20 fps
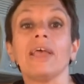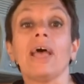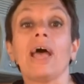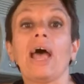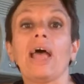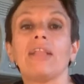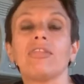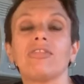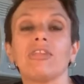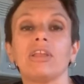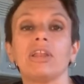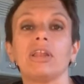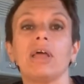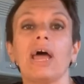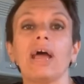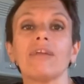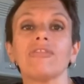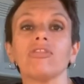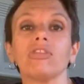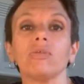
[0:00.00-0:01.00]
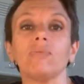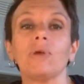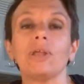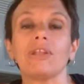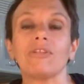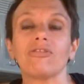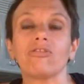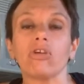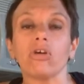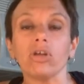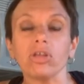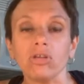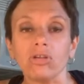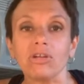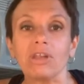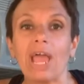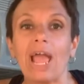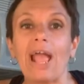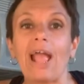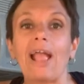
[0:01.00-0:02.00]
It's an excellent way to start your
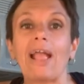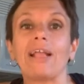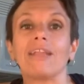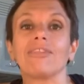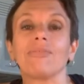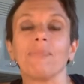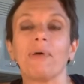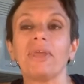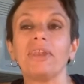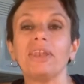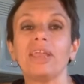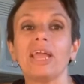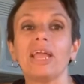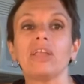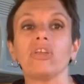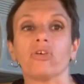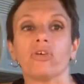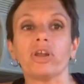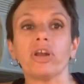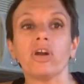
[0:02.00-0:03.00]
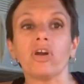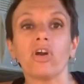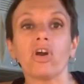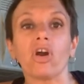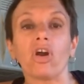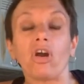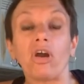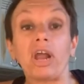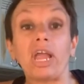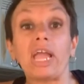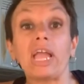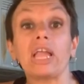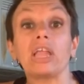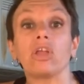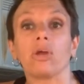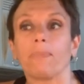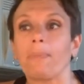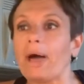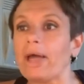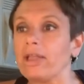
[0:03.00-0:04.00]
day. It's Monday, you're in a hurry,
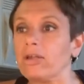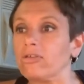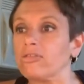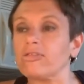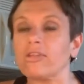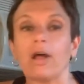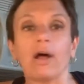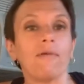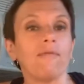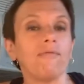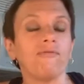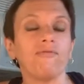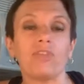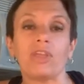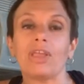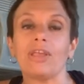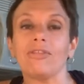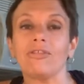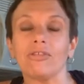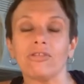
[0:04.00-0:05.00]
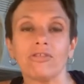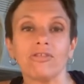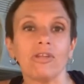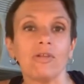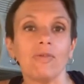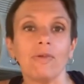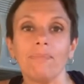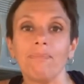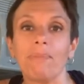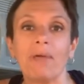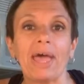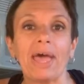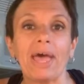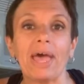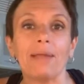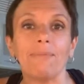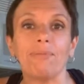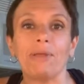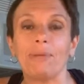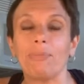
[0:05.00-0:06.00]
you're by yourself, the kids are still in
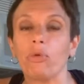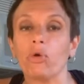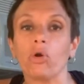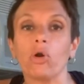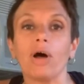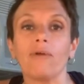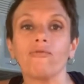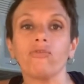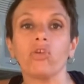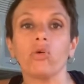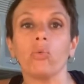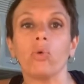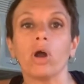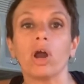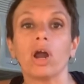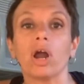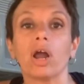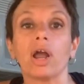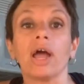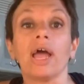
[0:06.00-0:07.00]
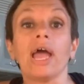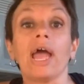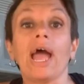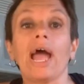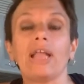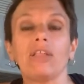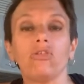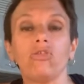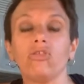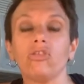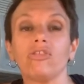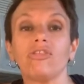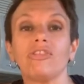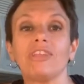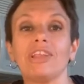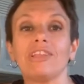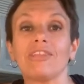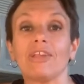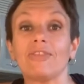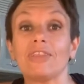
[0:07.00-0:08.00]
bed, people are off to work, and you just
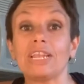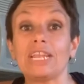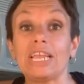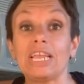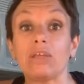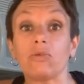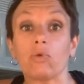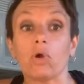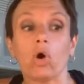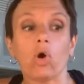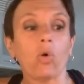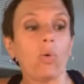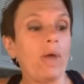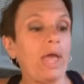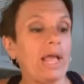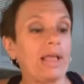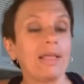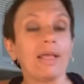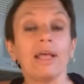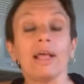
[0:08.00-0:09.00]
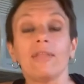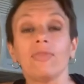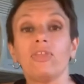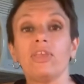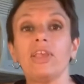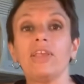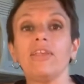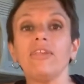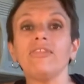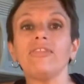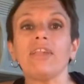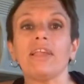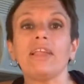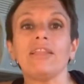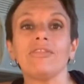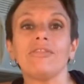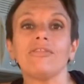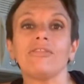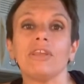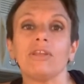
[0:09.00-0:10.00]
need something to eat real quick. These
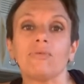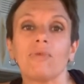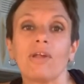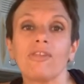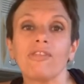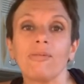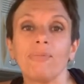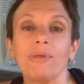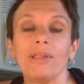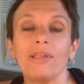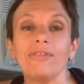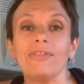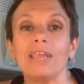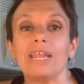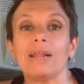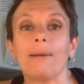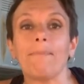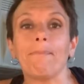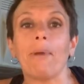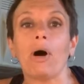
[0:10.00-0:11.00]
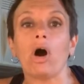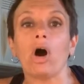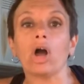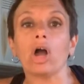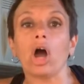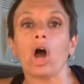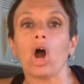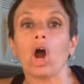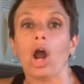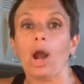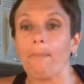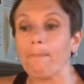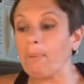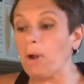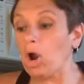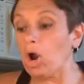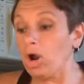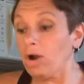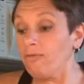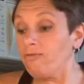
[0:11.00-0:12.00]
instant recipes in a mug are
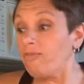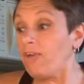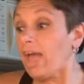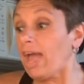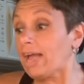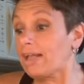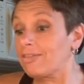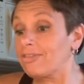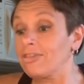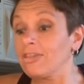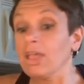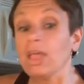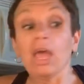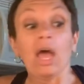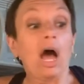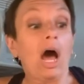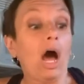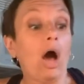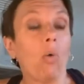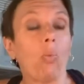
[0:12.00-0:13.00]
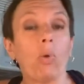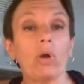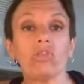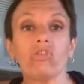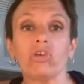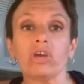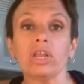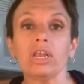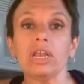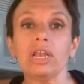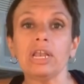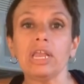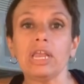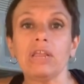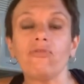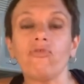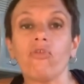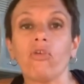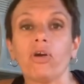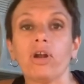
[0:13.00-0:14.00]
perfect. What you're gonna
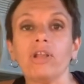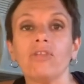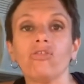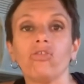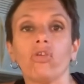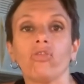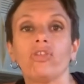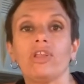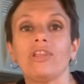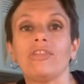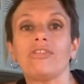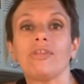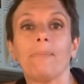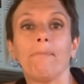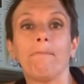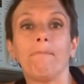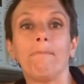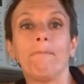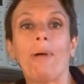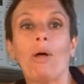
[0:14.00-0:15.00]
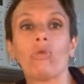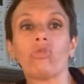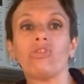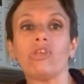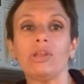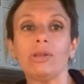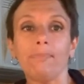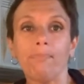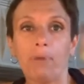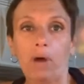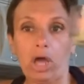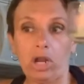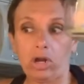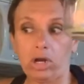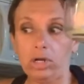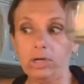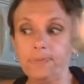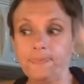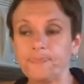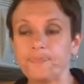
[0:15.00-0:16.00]
need for it is you'll need some melted
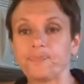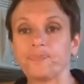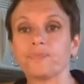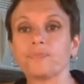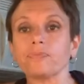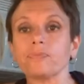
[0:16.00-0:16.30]
butter.